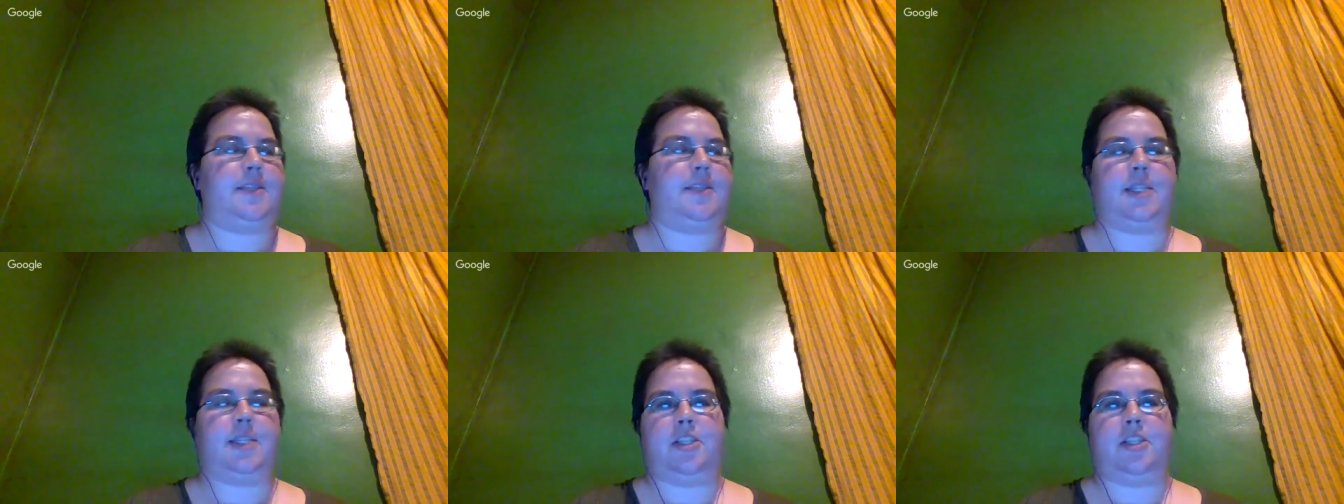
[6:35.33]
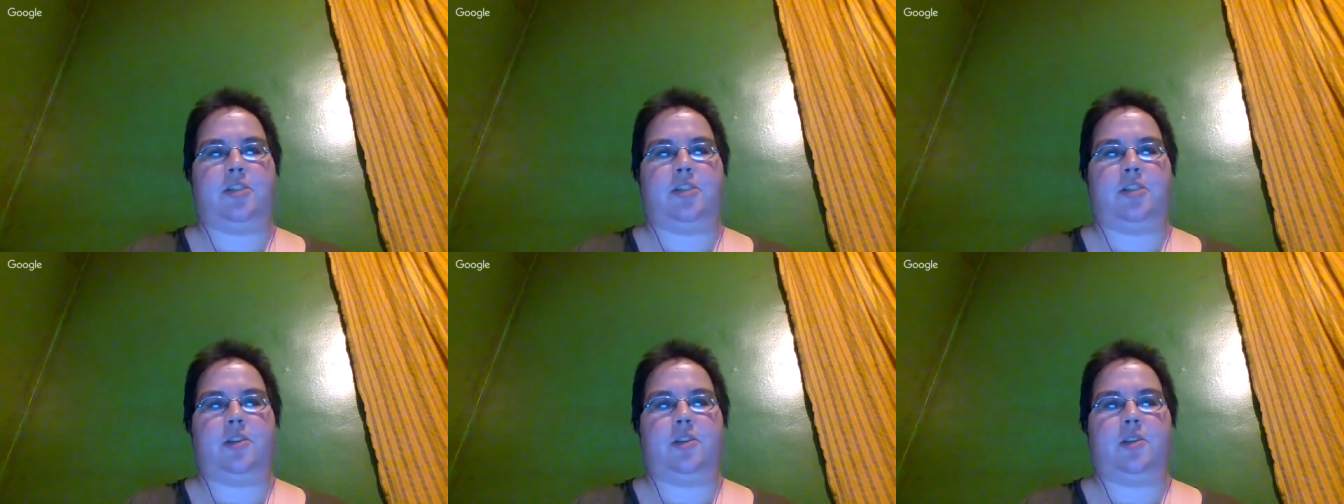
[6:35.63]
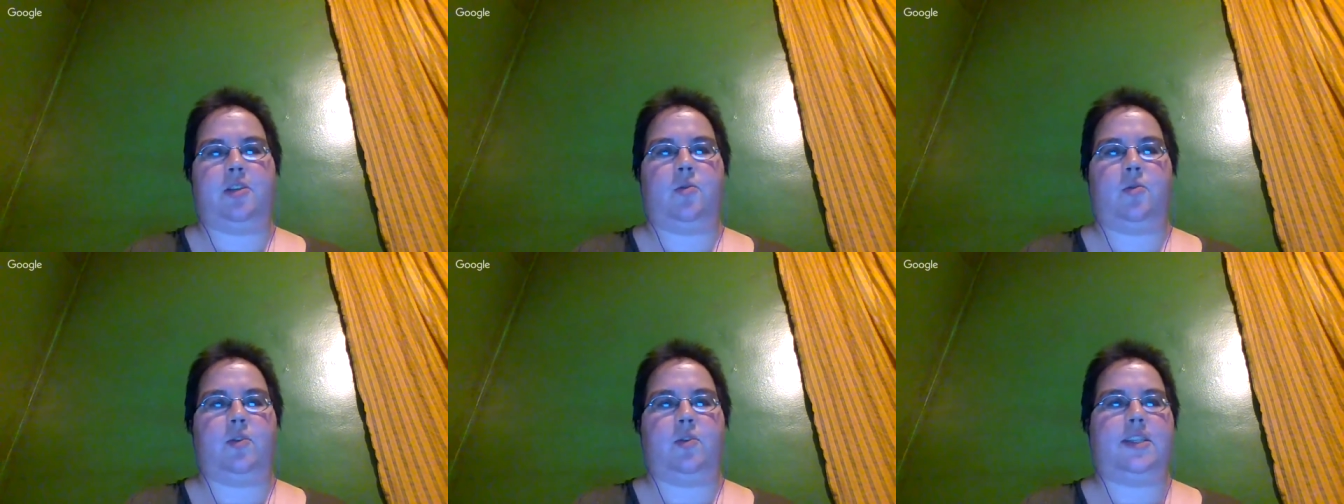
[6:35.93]
especially
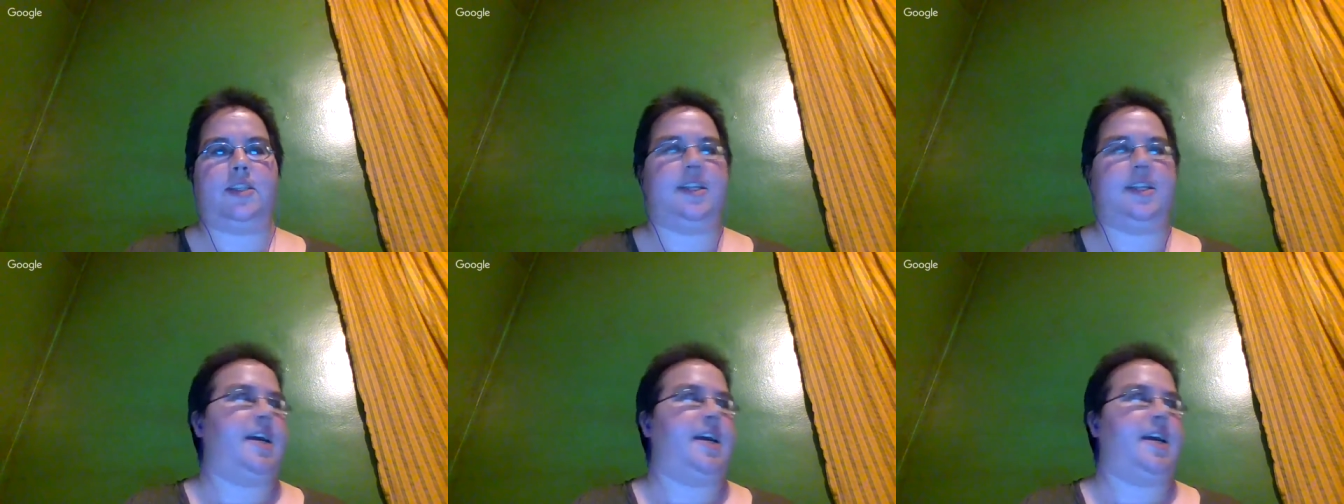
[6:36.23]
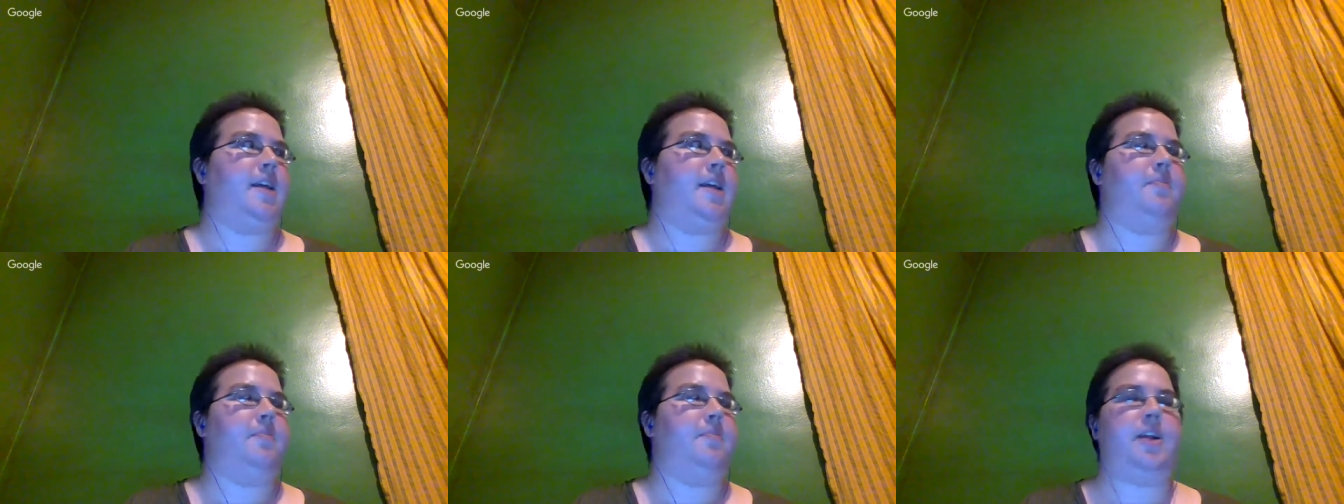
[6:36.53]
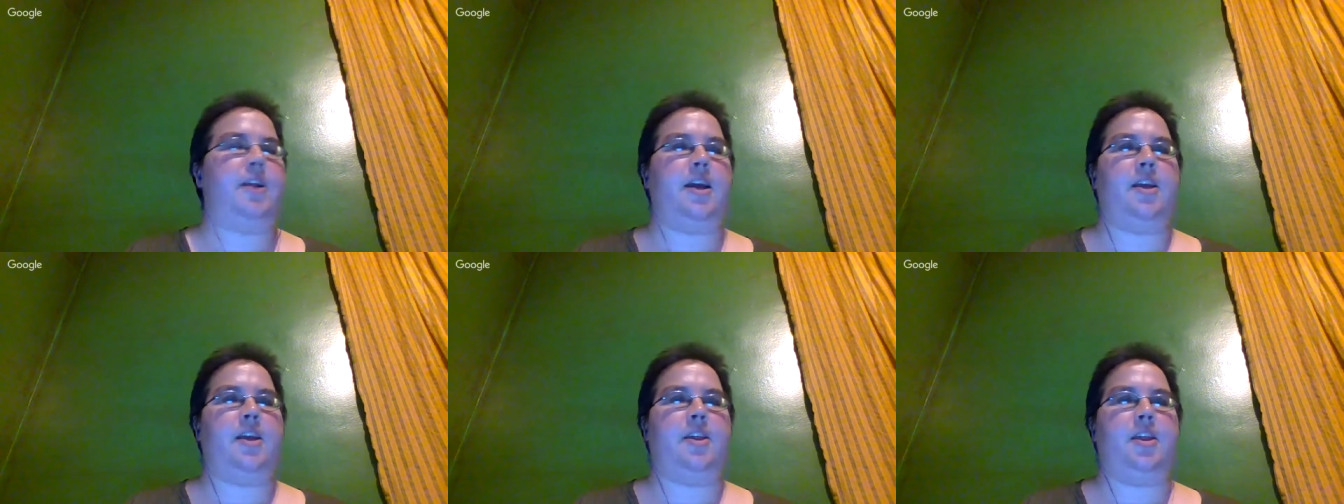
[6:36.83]
towards the end.
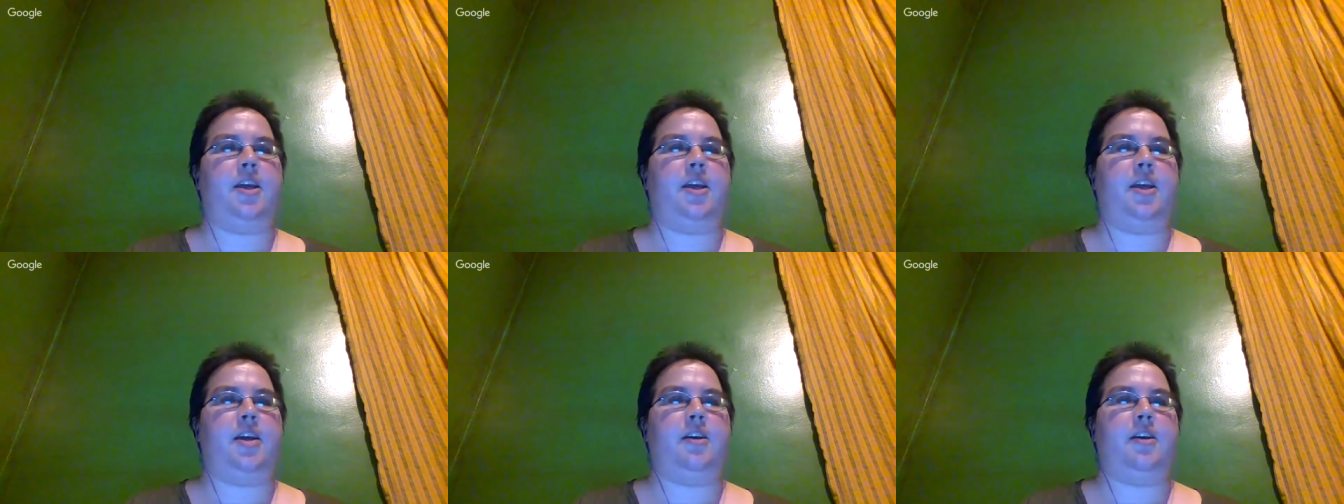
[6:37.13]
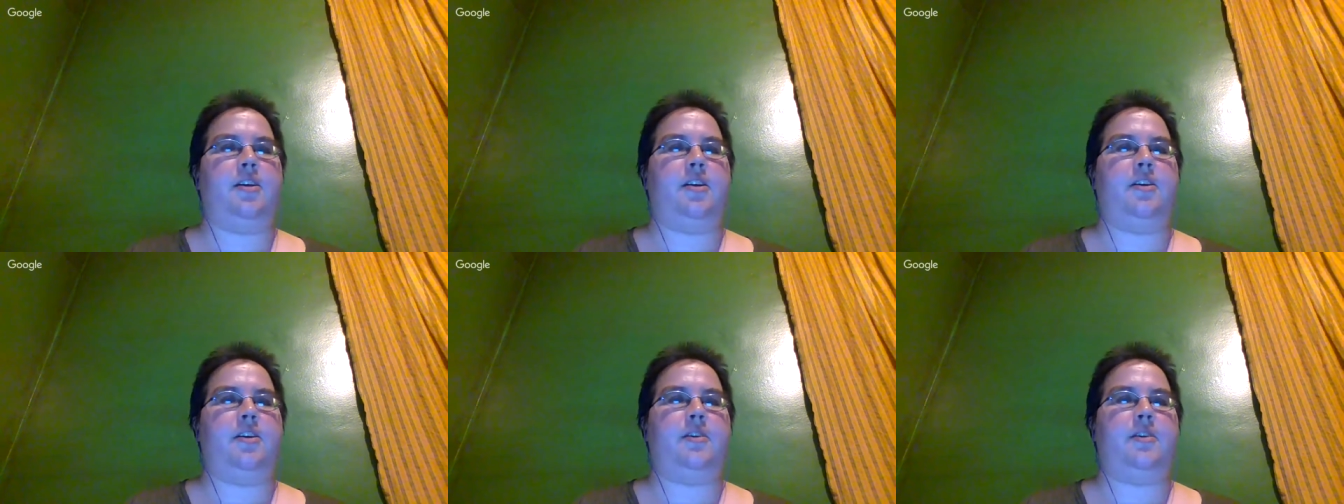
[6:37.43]
But I think,